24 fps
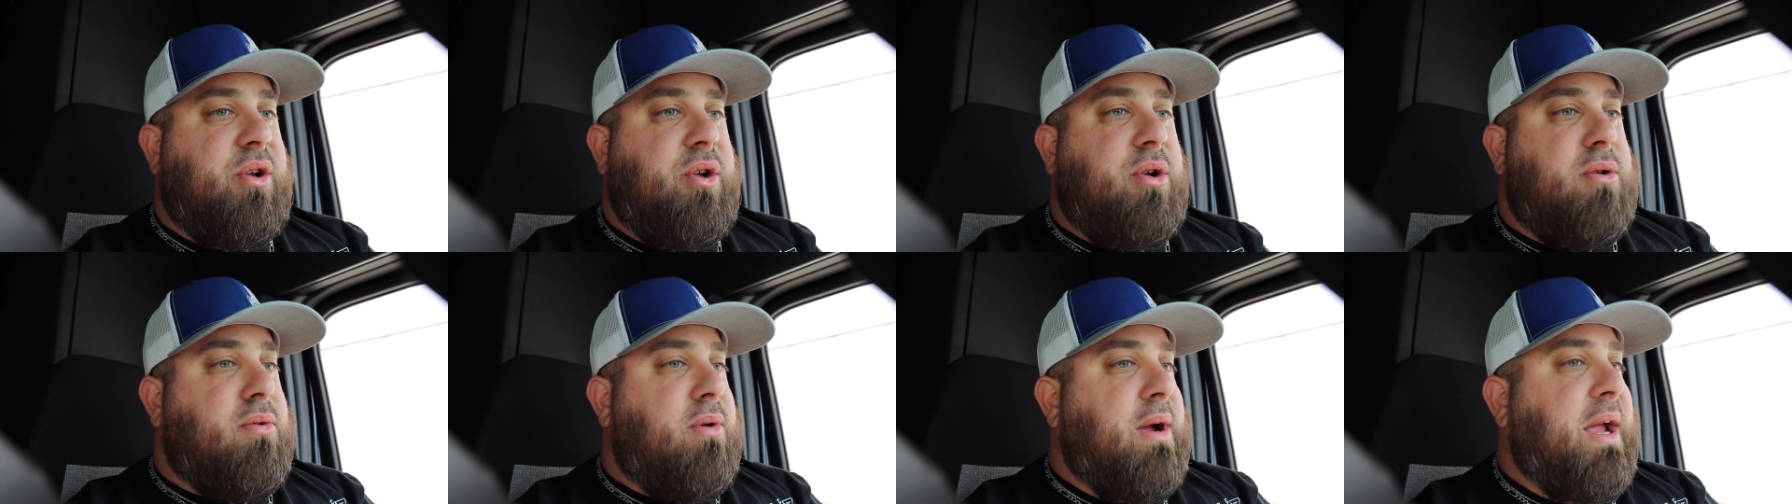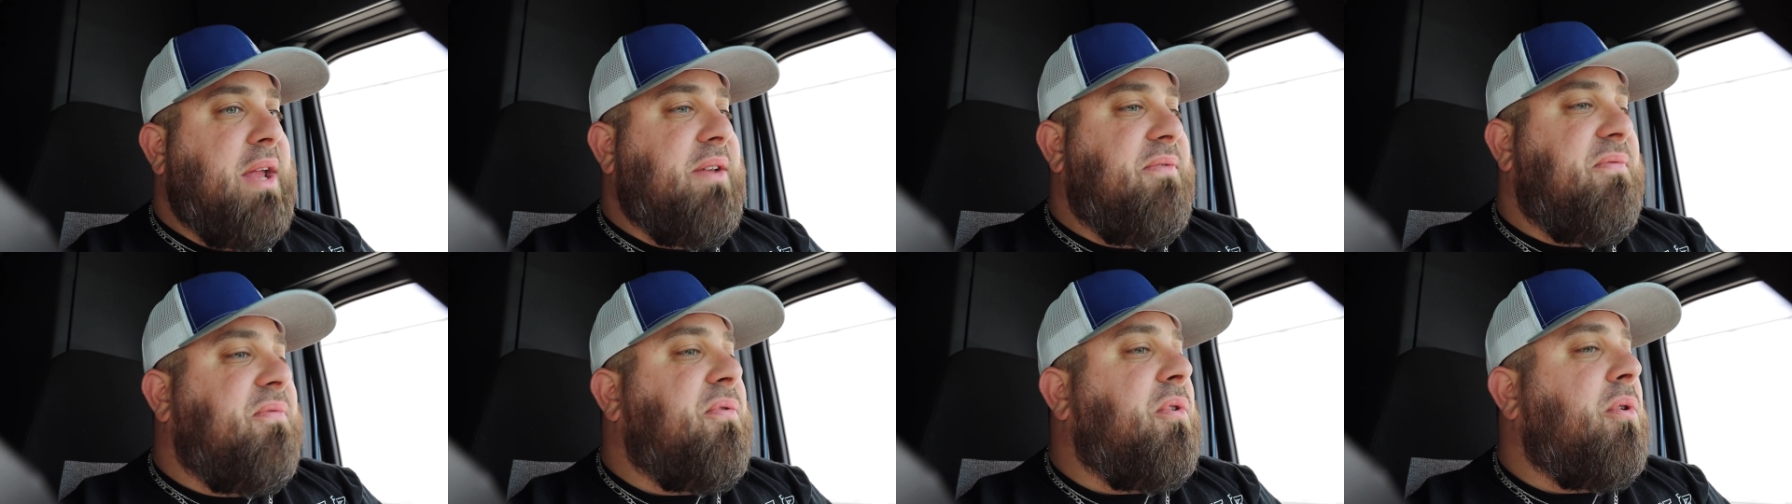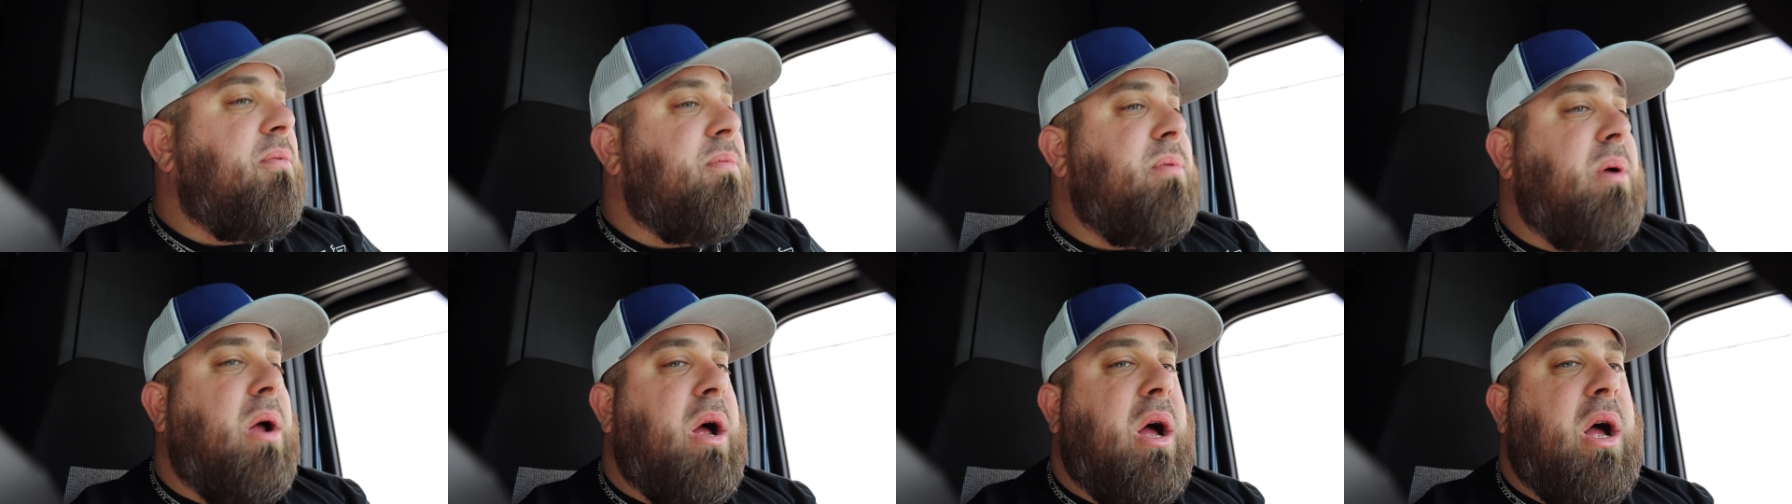great for
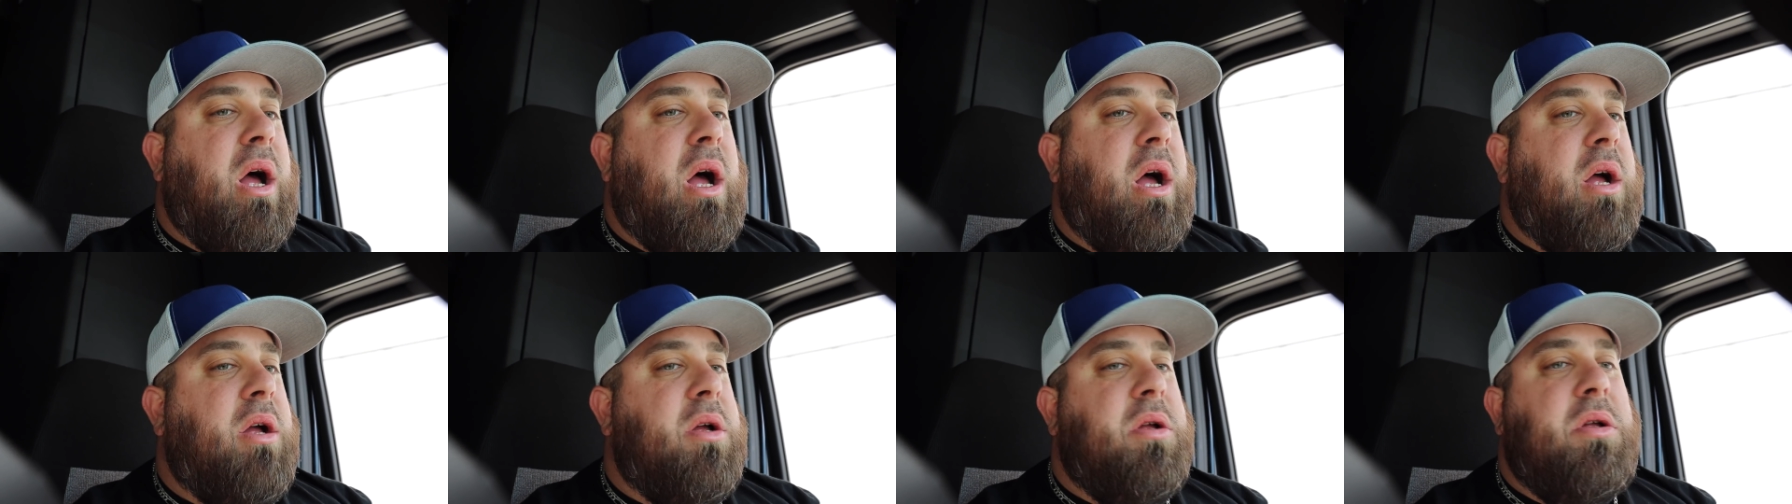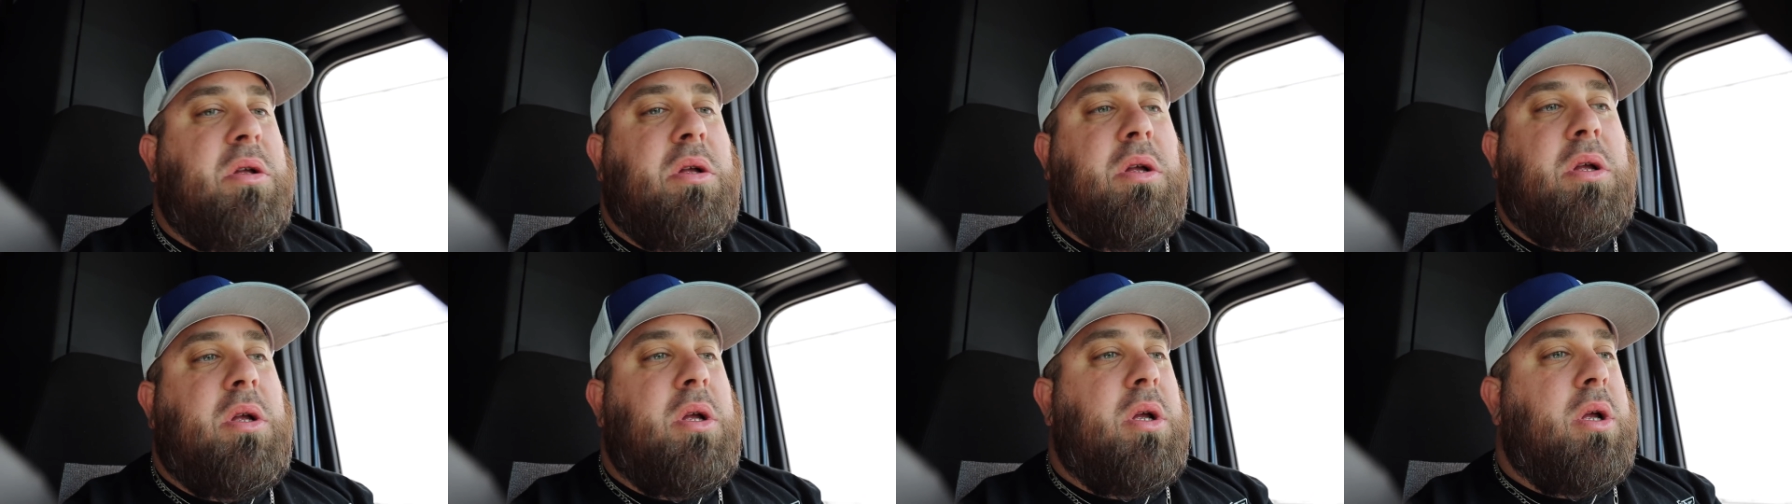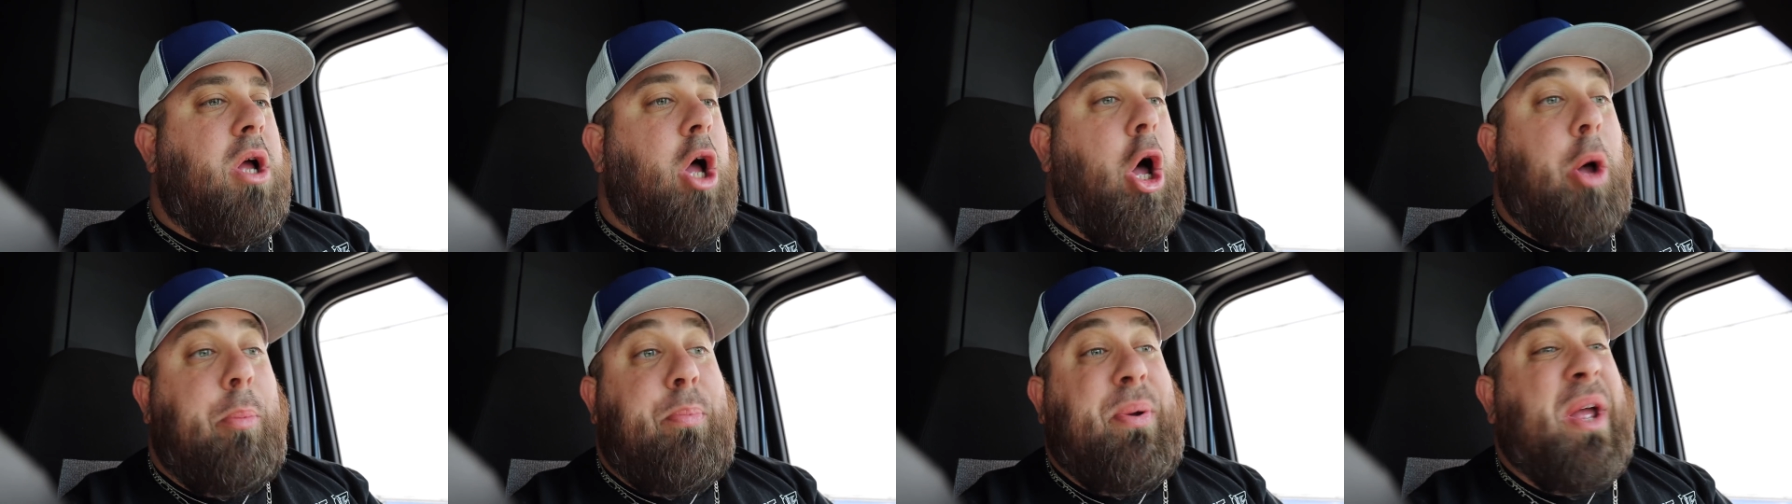uh,
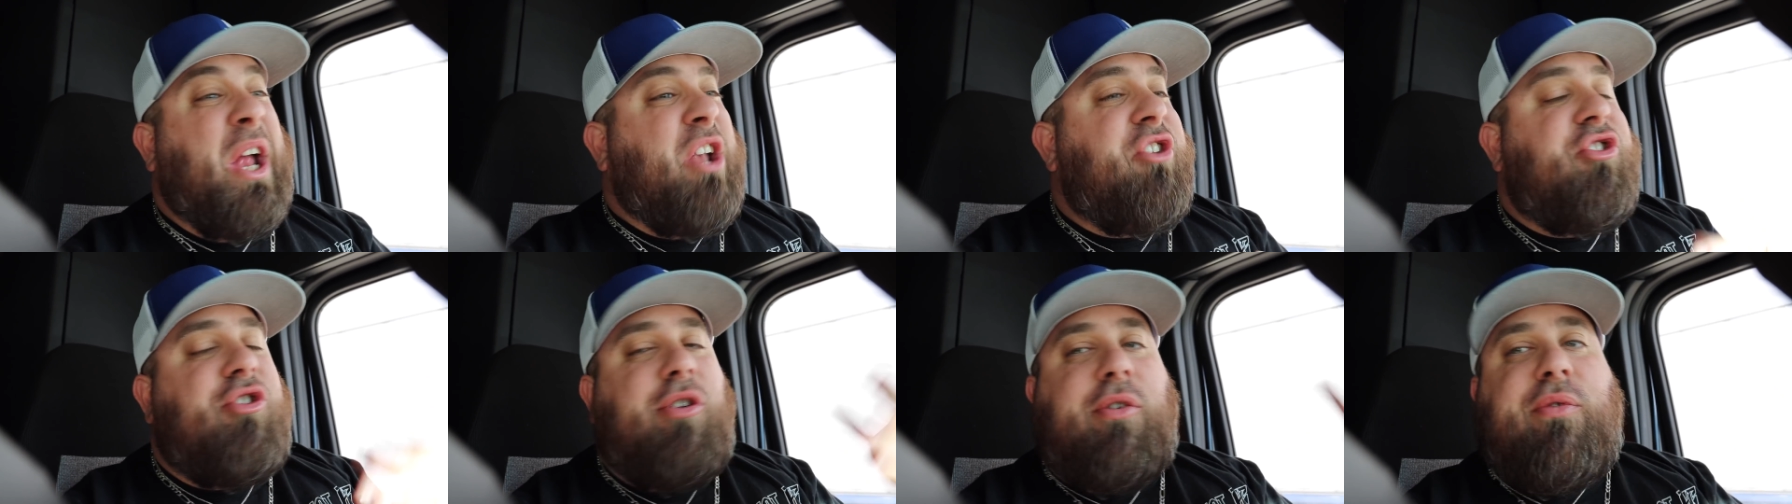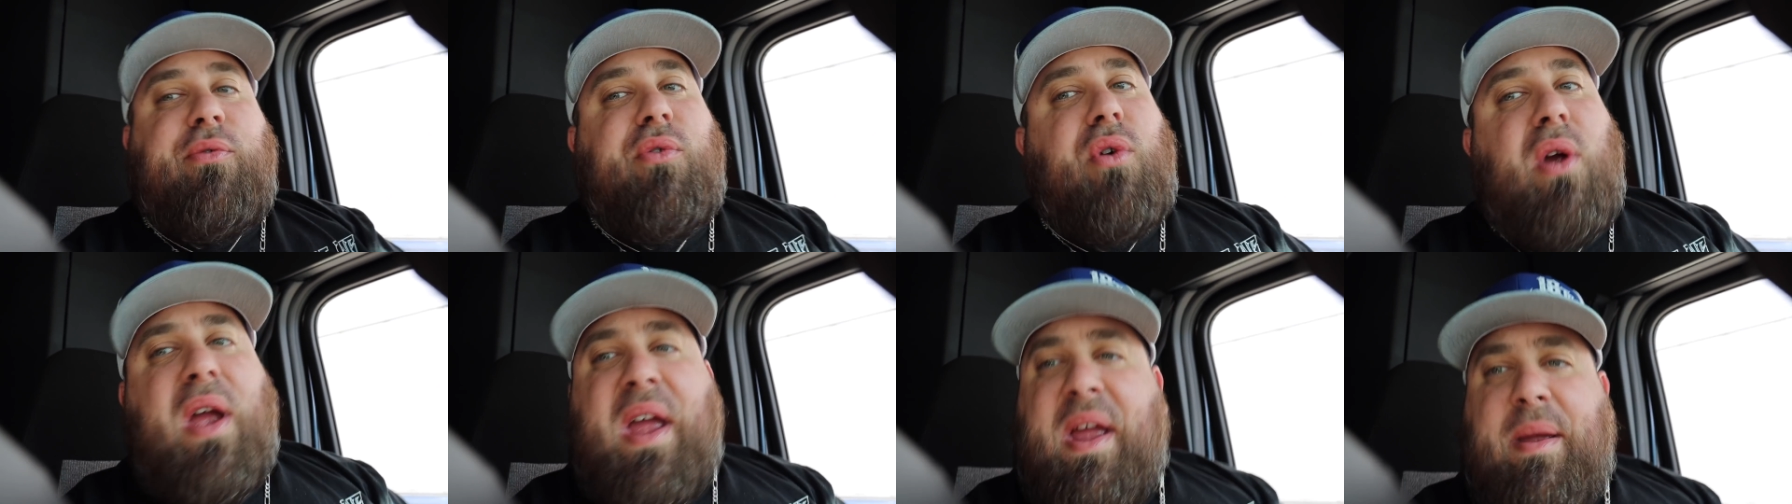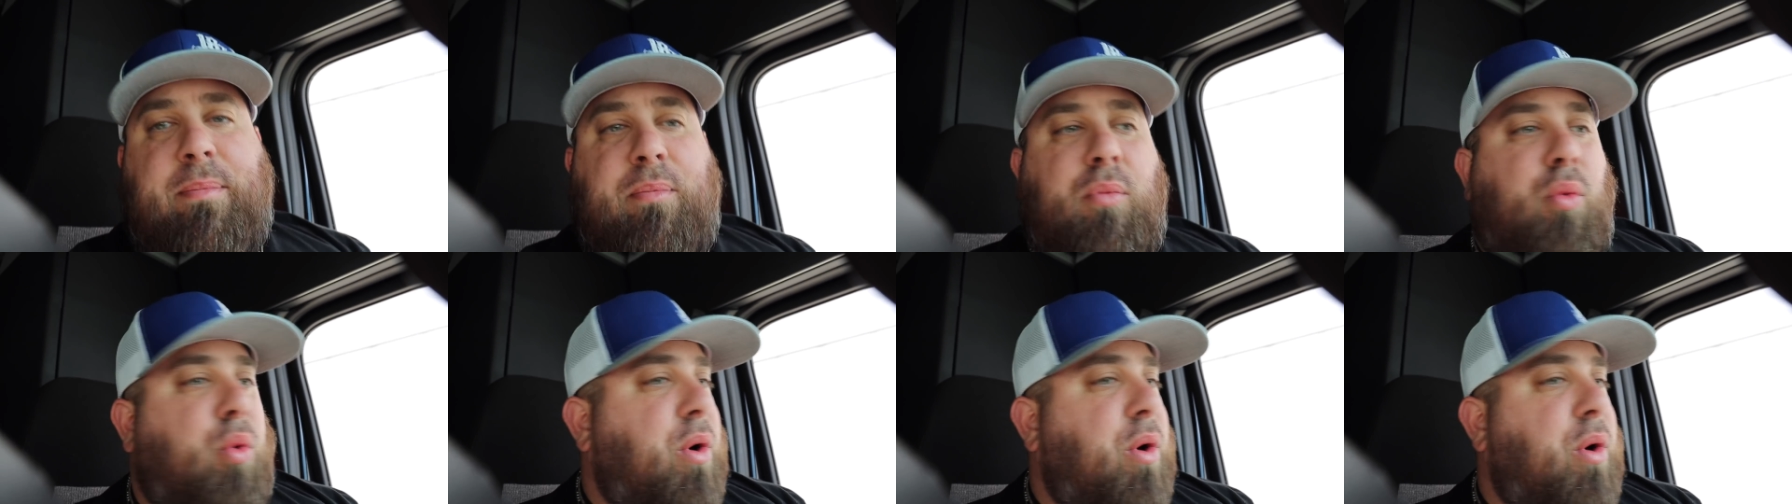a picture frame,